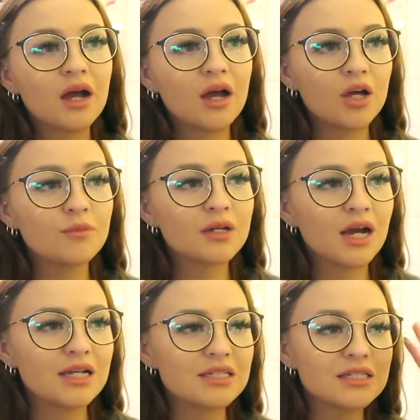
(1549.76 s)
I hope you
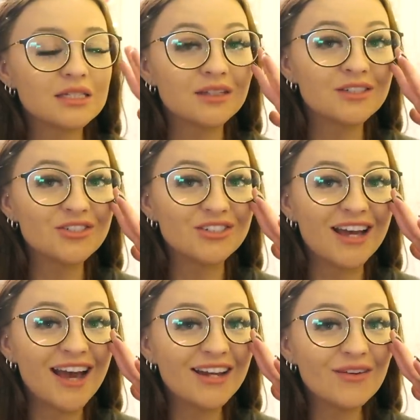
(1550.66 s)
guys still enjoyed it
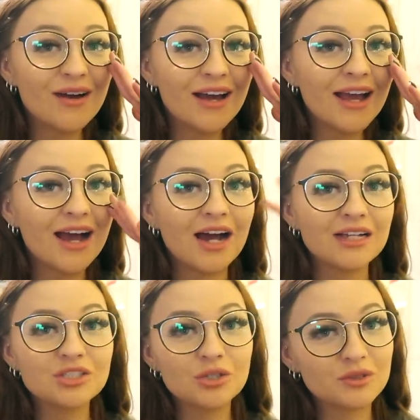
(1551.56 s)
anyway,
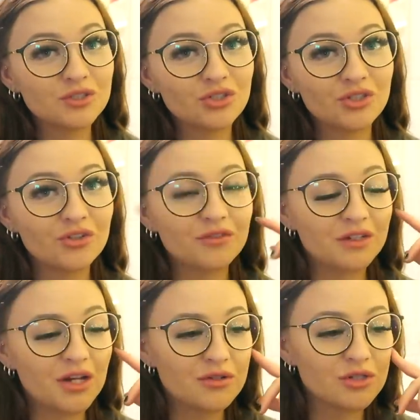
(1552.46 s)
and you will enjoy the other
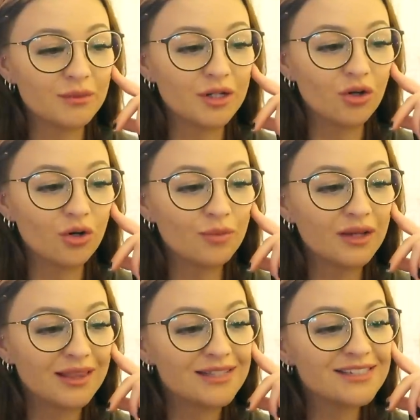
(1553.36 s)
videos coming up
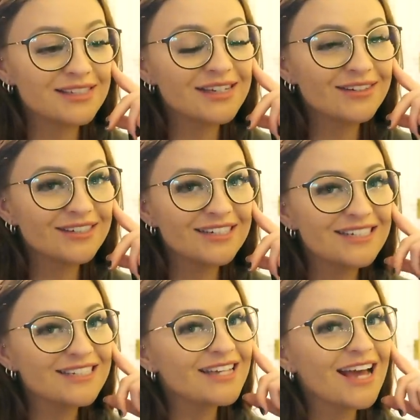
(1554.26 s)
in this
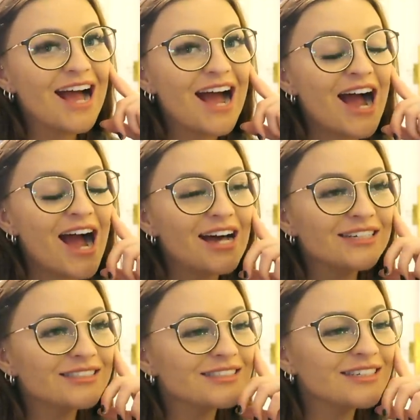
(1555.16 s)
series.
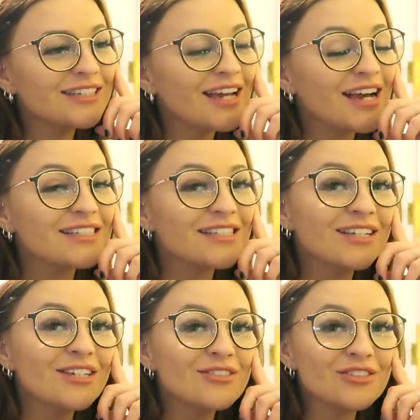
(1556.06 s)
And yes,
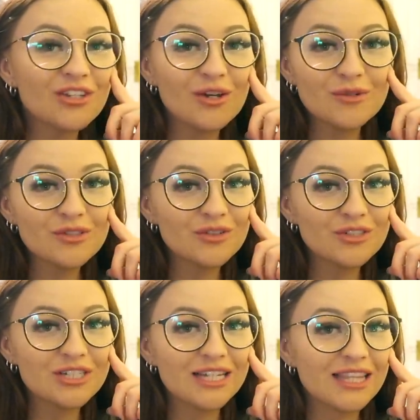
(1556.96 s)
thank you so much for
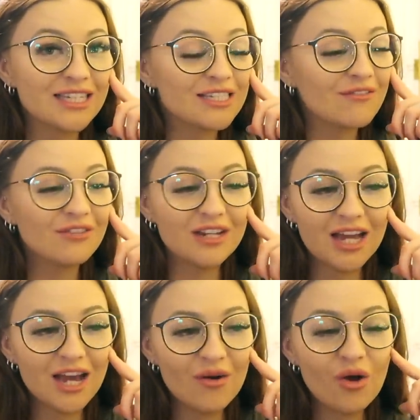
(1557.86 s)
watching this
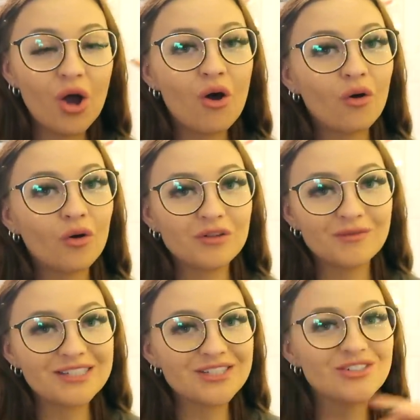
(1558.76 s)
video. All of
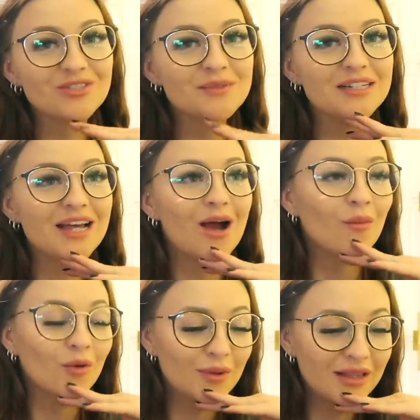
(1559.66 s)
my social media
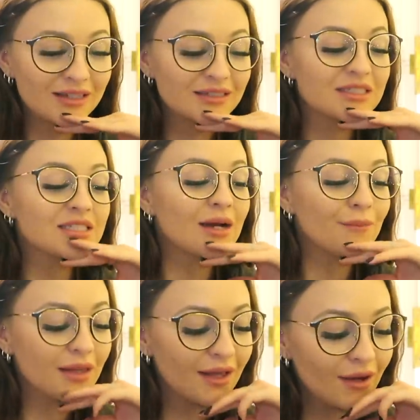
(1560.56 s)
will be linked down
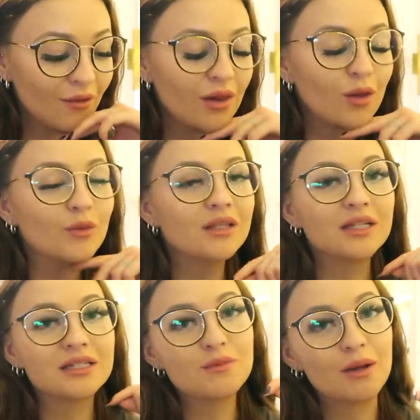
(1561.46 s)
below, along with the
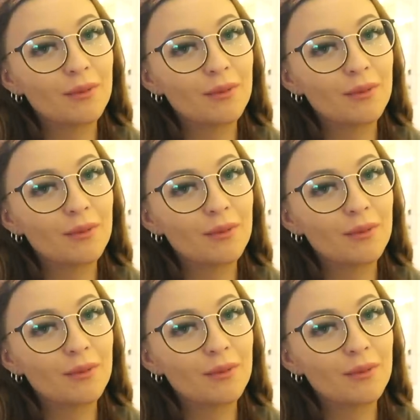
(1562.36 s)
link to my